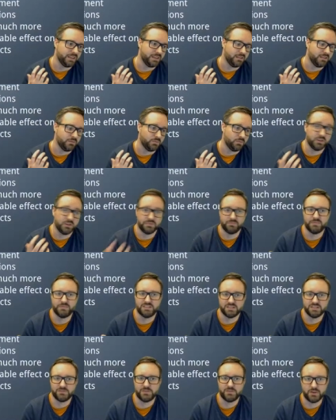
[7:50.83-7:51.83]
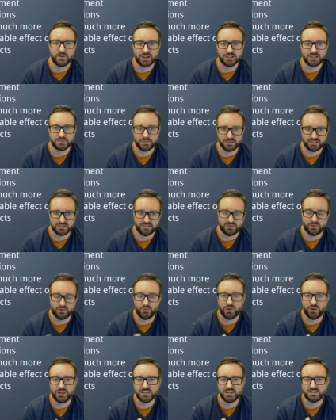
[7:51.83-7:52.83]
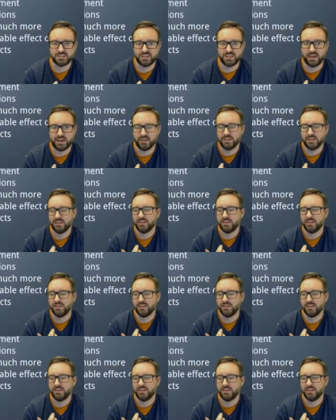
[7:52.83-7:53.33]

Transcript: well, there's a few aspects of it. One is that